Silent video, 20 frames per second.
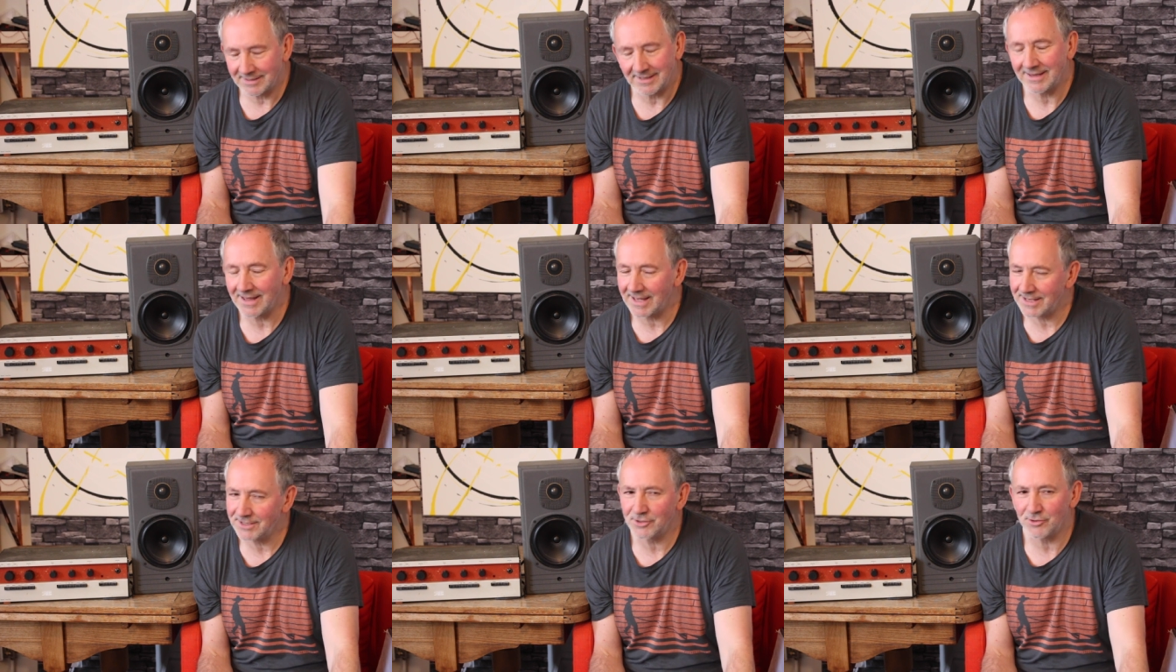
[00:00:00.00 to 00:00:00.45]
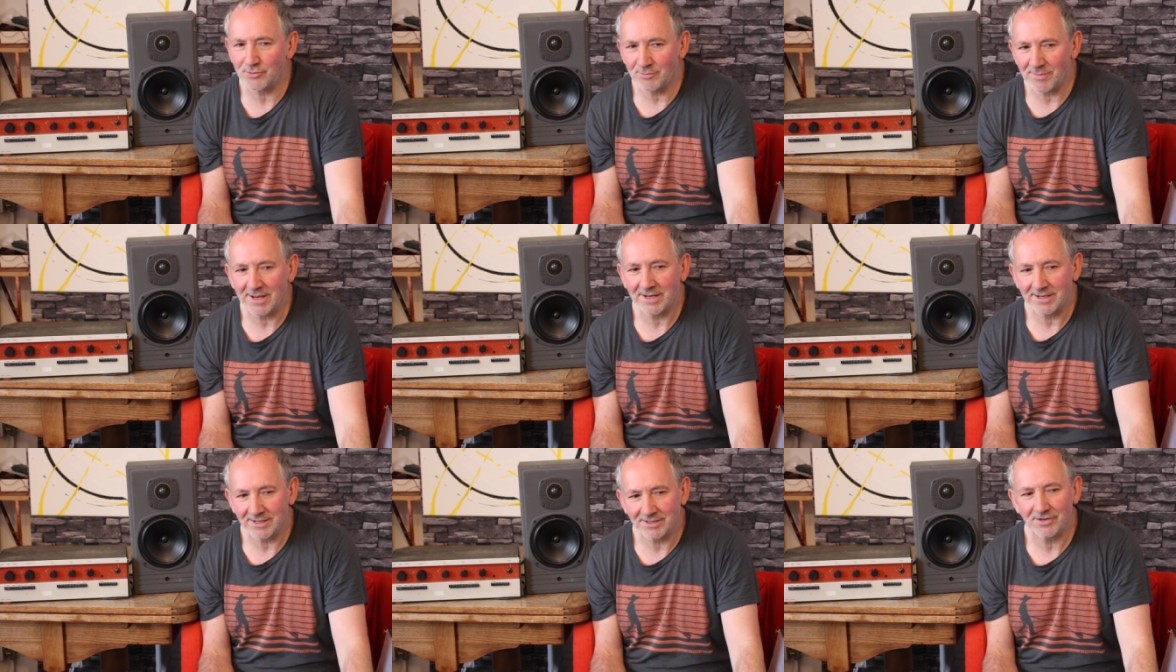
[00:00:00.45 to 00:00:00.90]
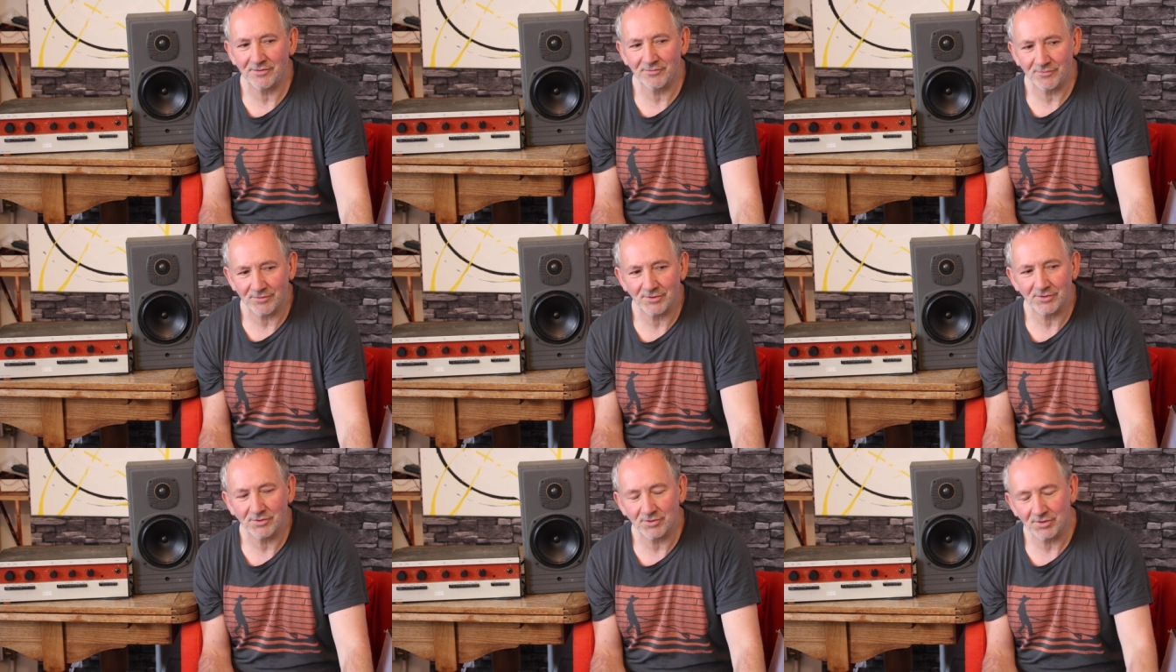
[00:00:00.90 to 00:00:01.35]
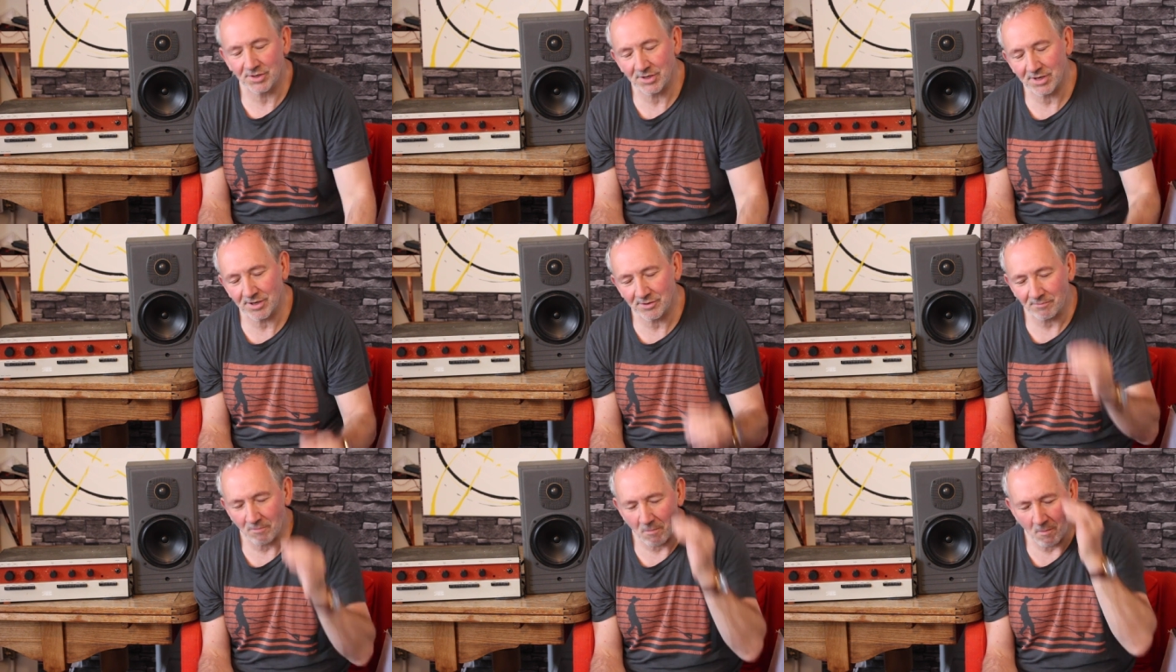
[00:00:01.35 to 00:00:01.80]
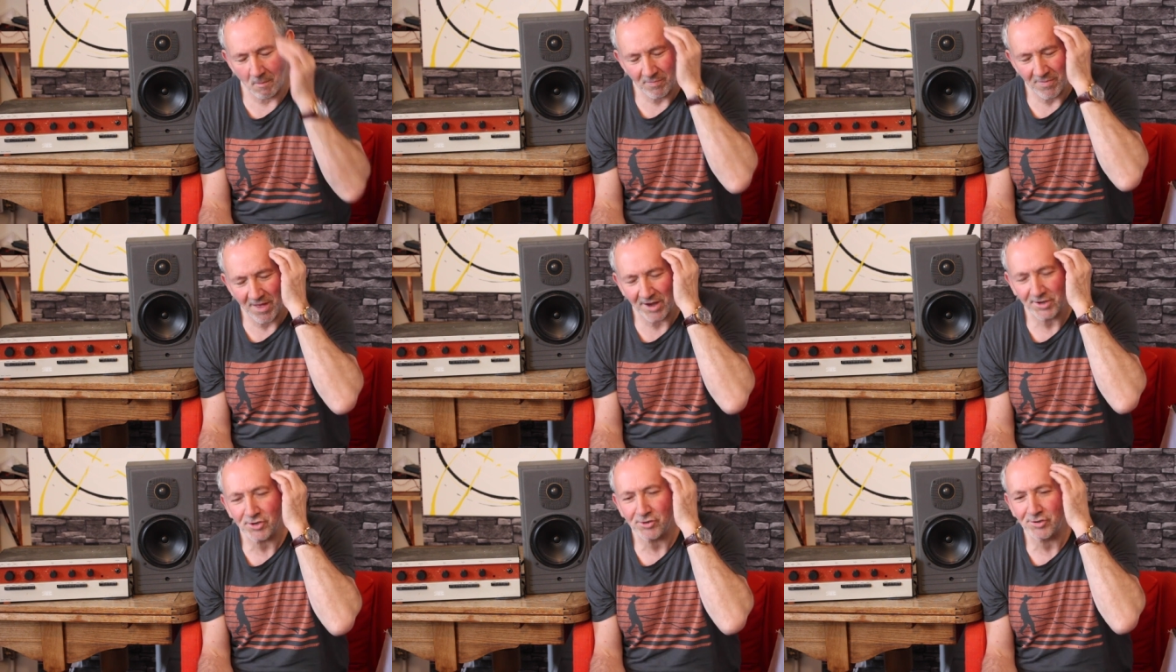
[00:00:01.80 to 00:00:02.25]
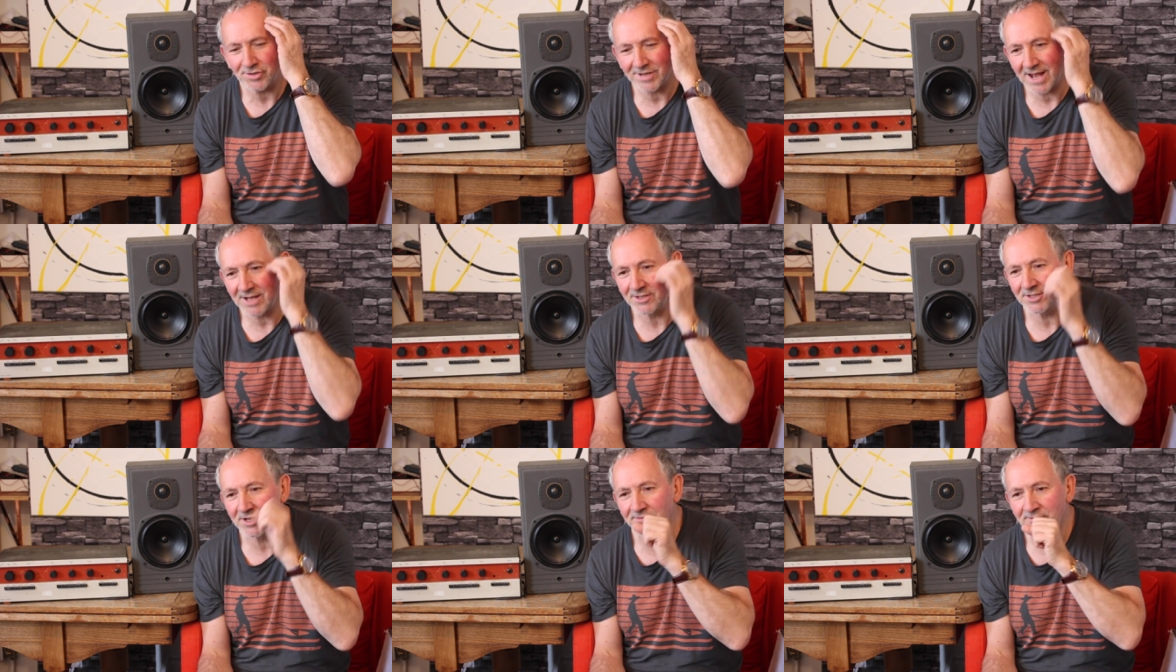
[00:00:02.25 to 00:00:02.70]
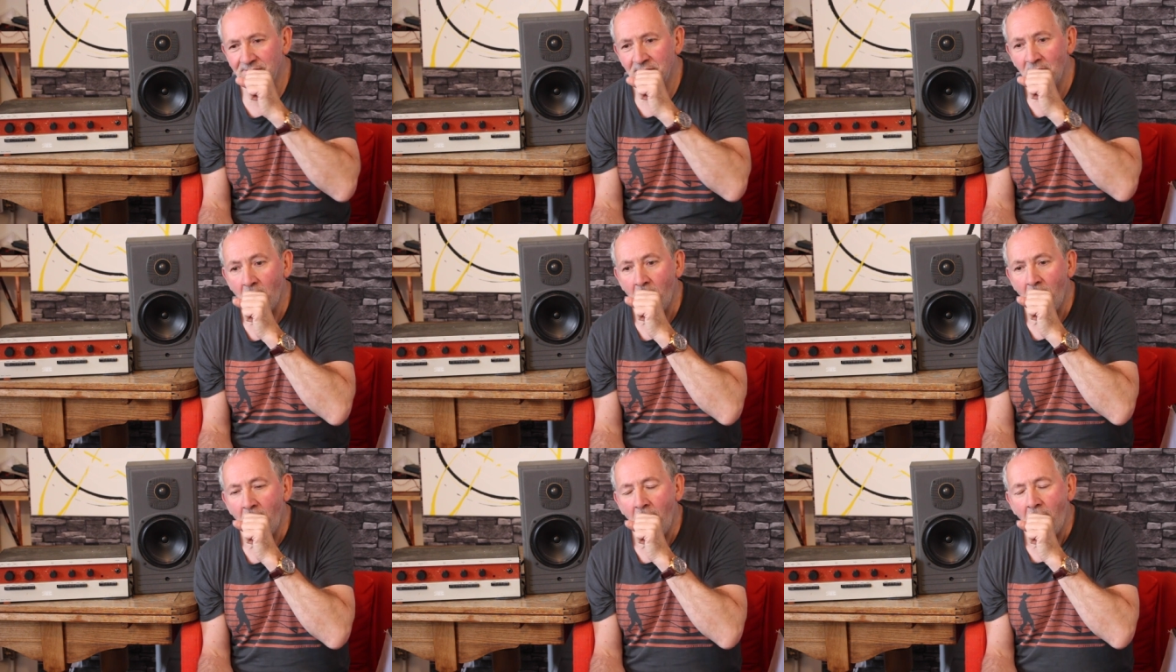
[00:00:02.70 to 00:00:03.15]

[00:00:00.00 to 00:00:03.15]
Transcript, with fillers: Yeah, they do make a difference, you know. They do sound different.